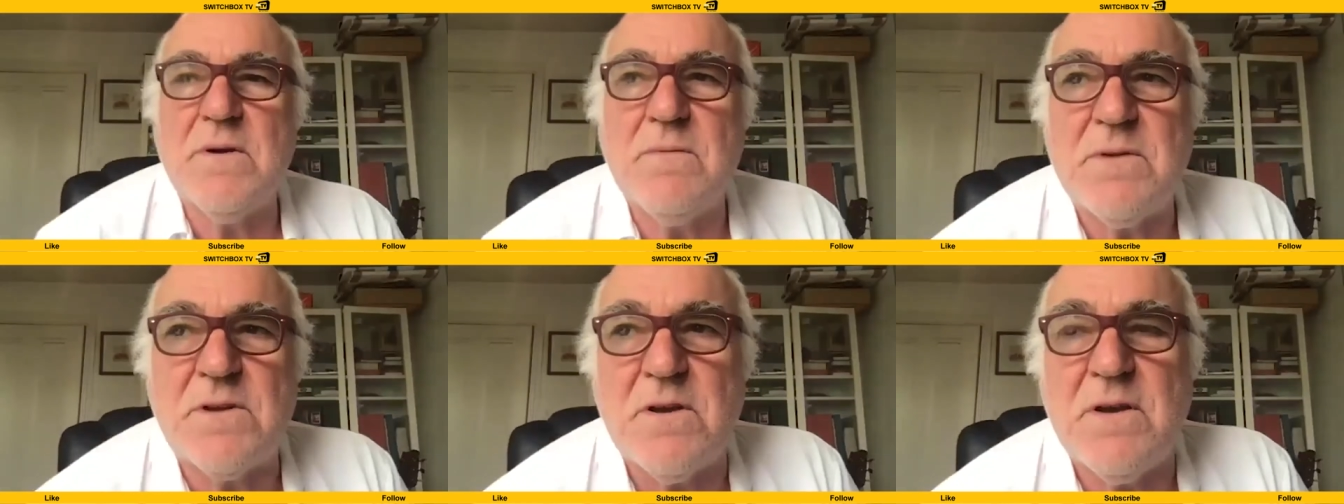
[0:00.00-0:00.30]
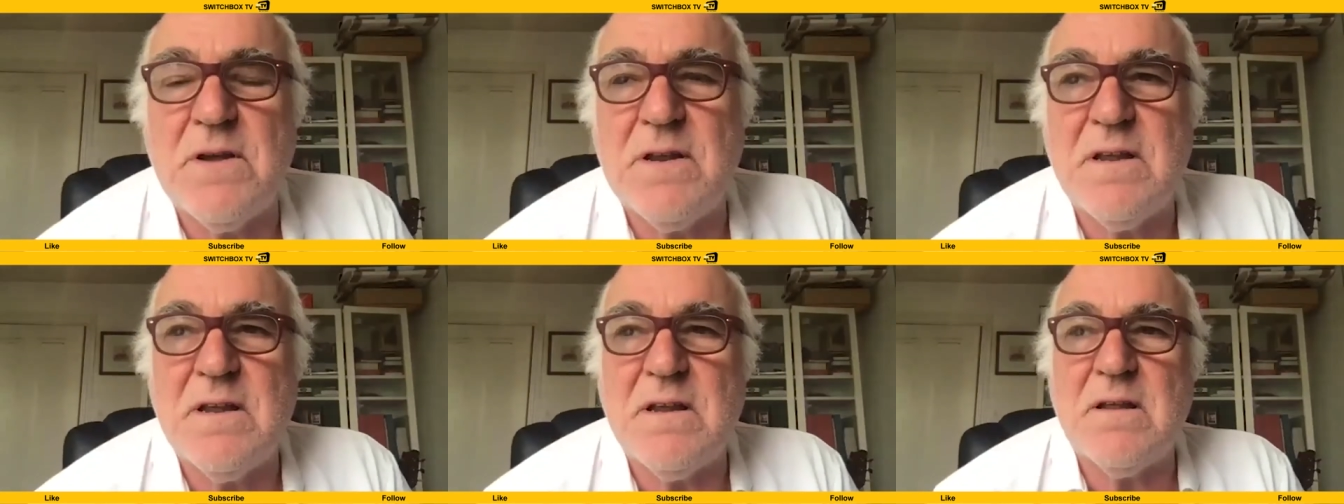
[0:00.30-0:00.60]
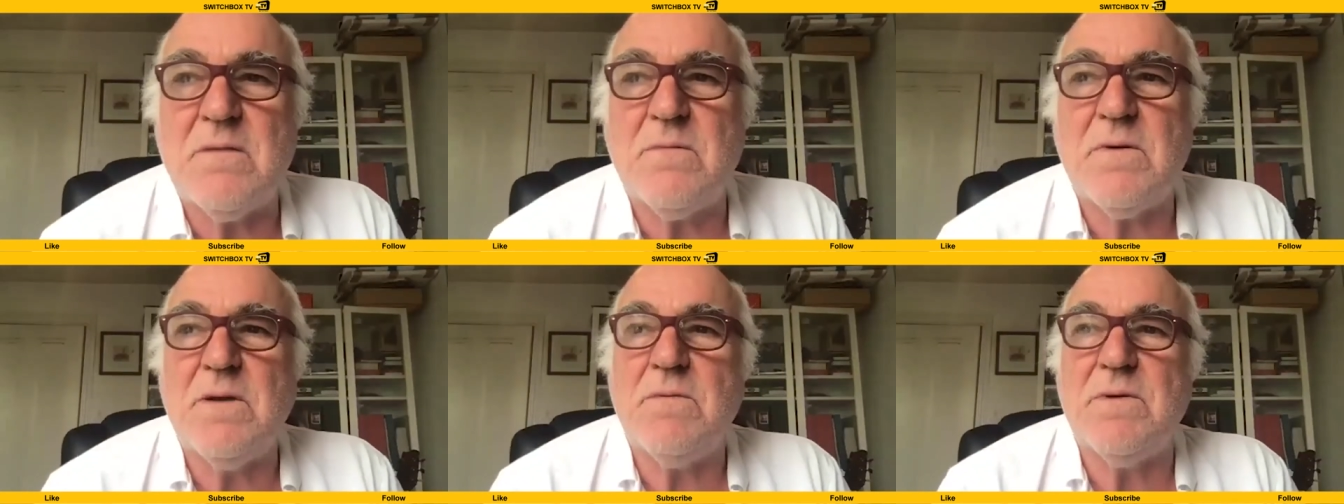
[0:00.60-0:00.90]
doing
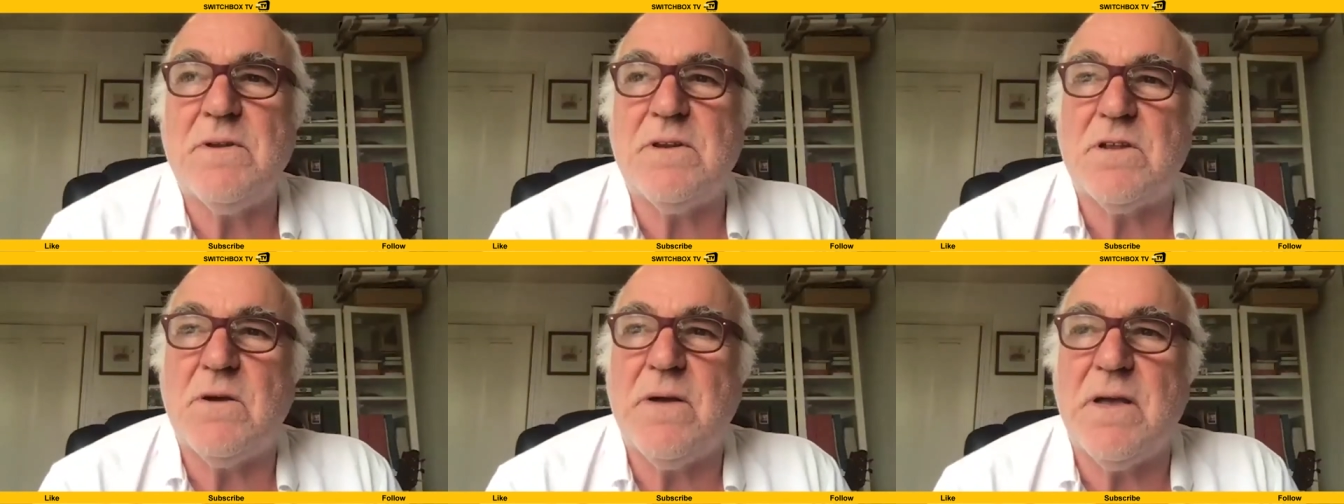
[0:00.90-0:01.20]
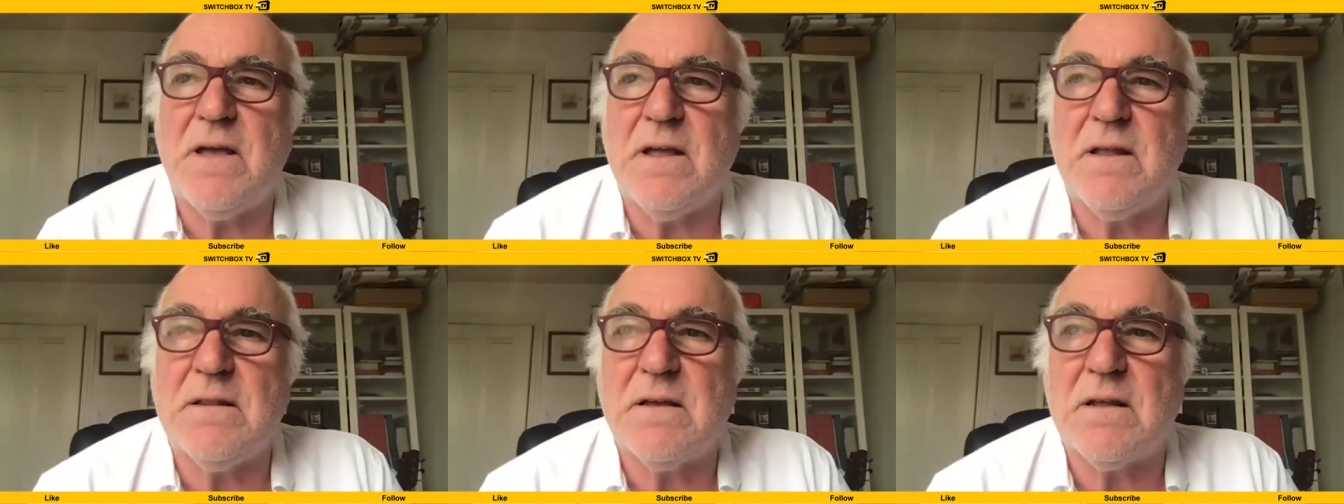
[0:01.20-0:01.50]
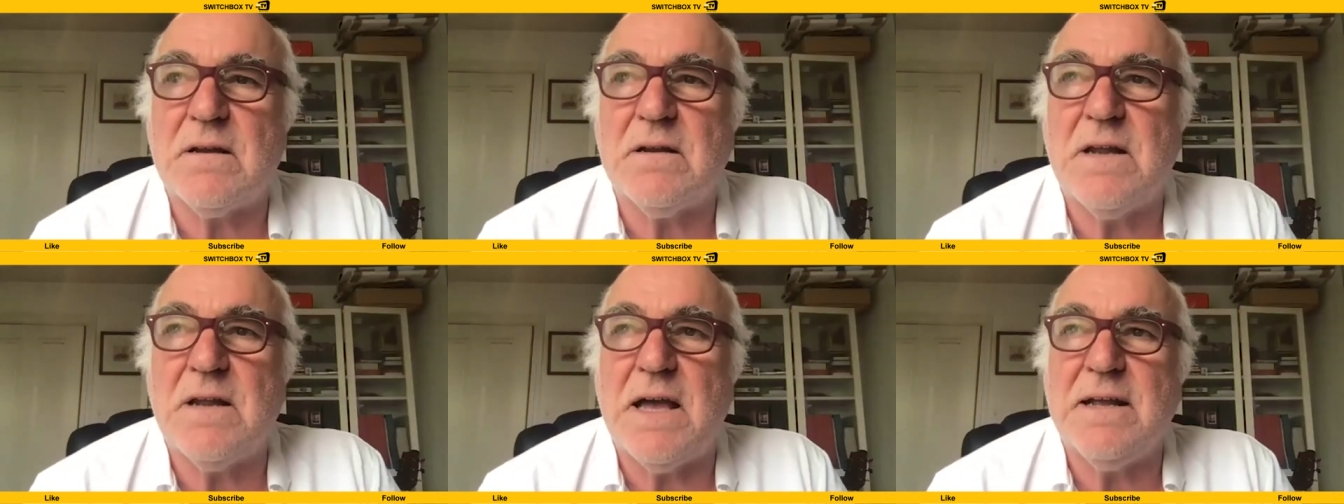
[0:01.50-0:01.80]
the
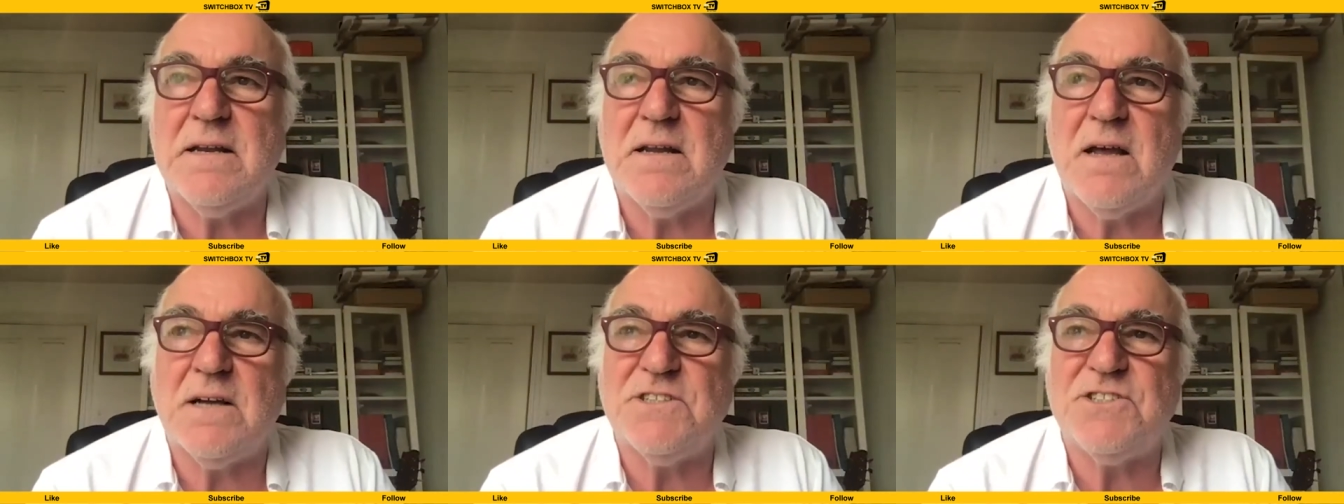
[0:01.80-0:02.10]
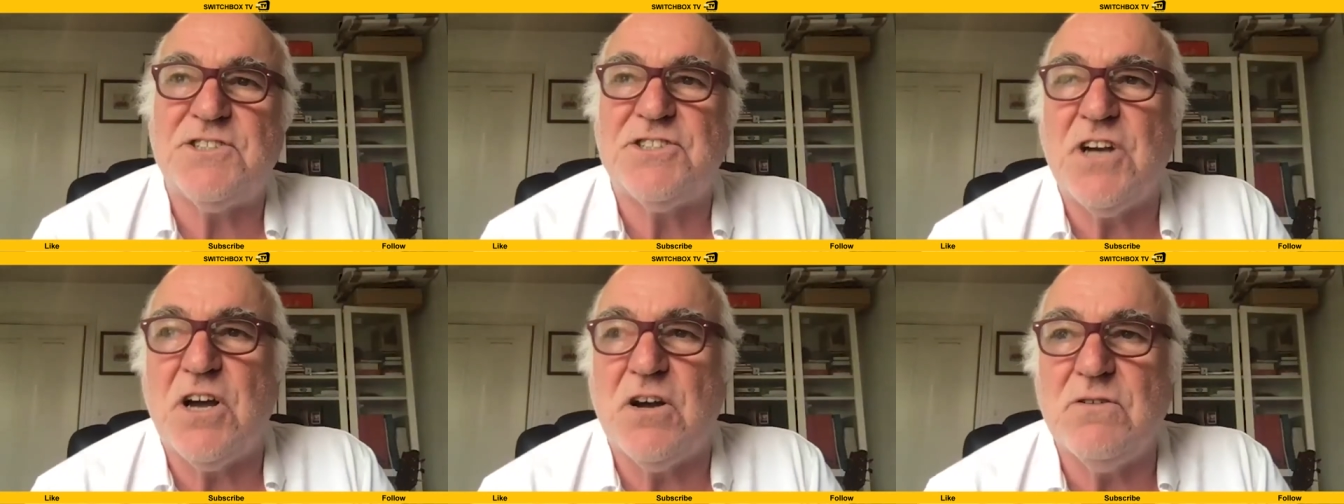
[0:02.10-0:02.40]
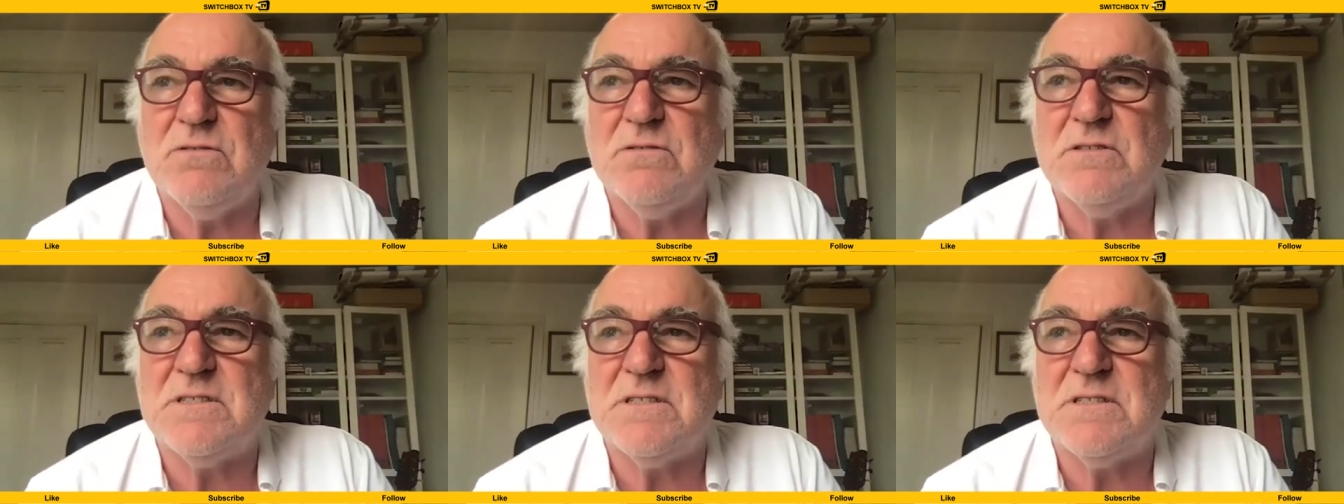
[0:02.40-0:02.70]
late night
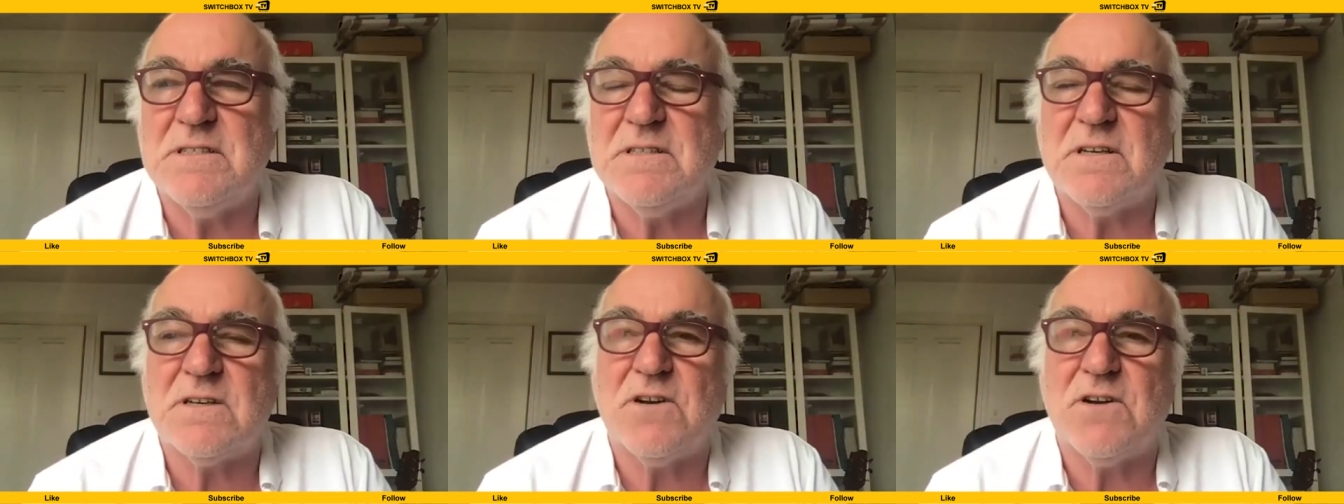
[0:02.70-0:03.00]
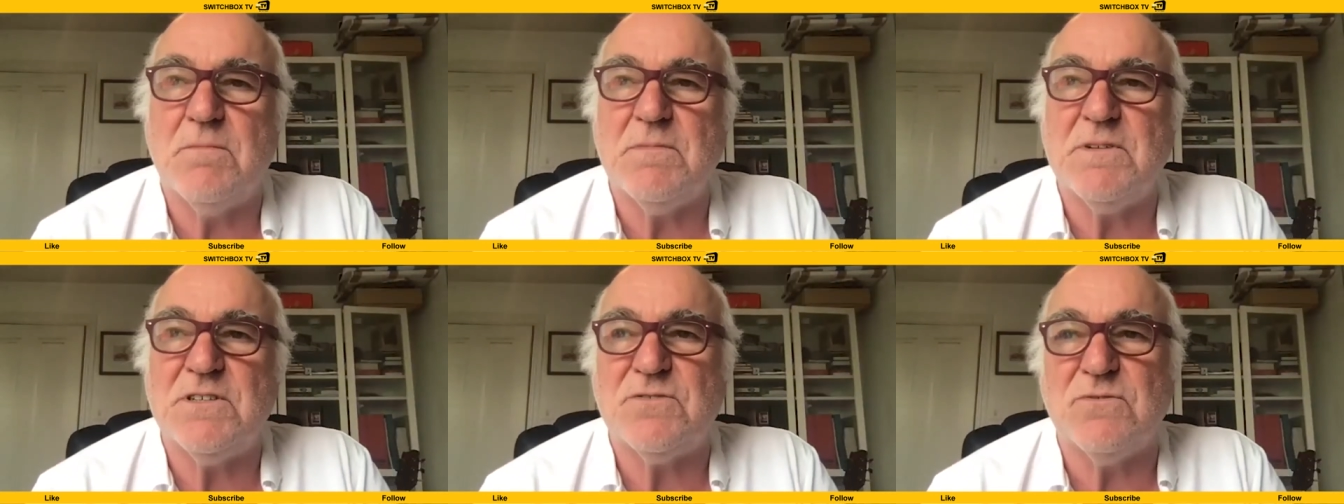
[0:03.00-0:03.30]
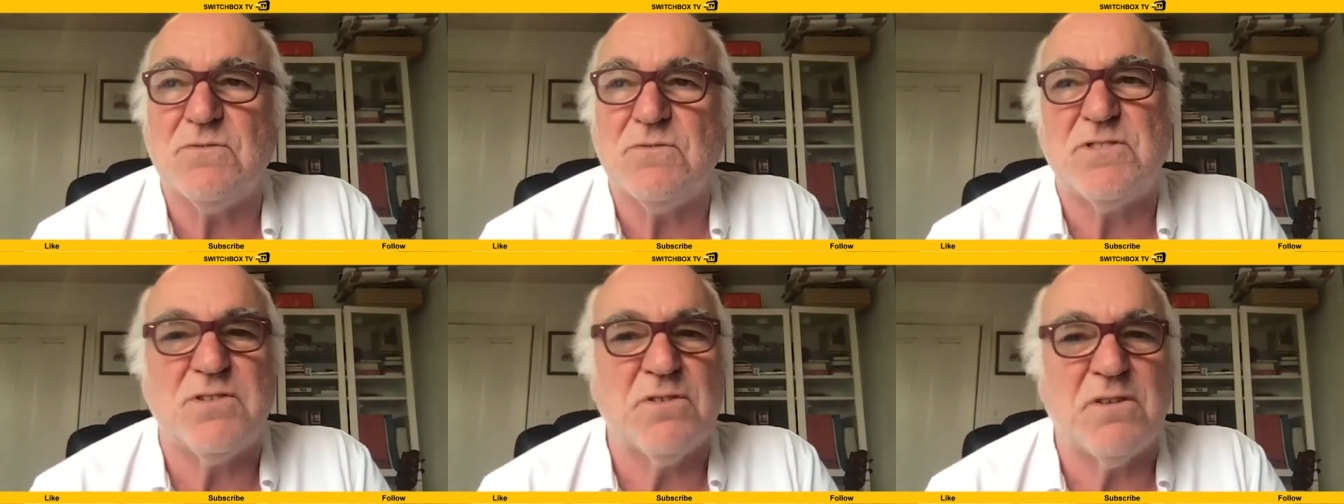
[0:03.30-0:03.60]
shows at the Comedy
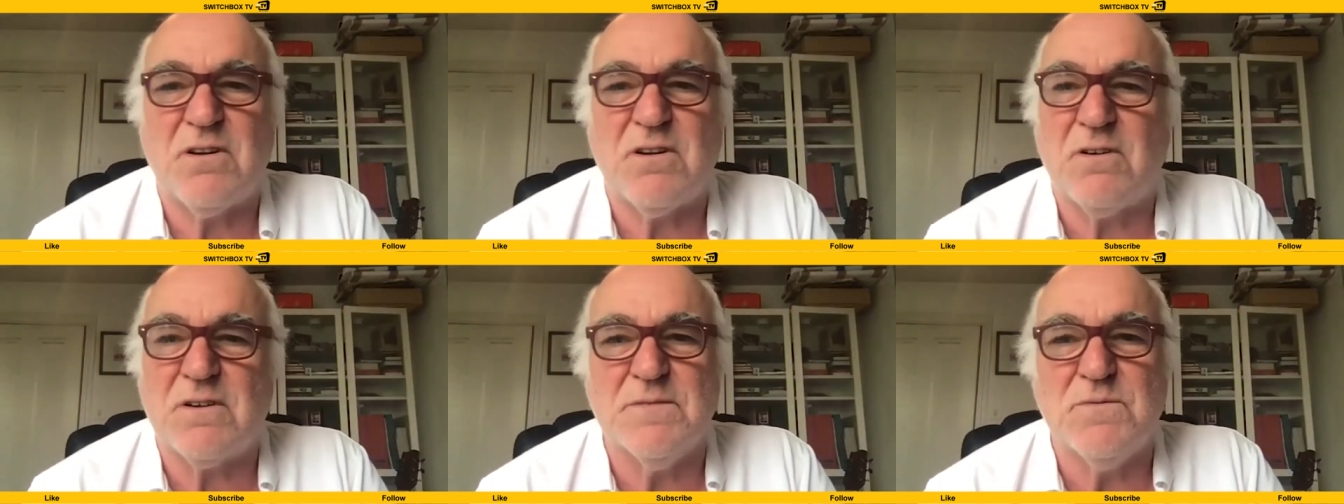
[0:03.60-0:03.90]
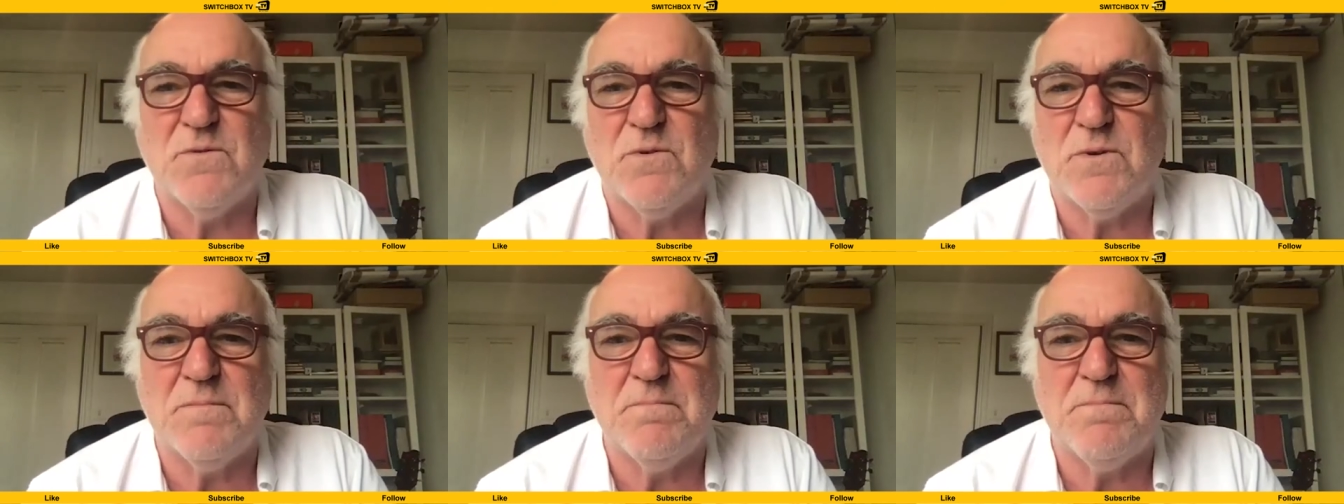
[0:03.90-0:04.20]
Store, 2 o'clock in the morning.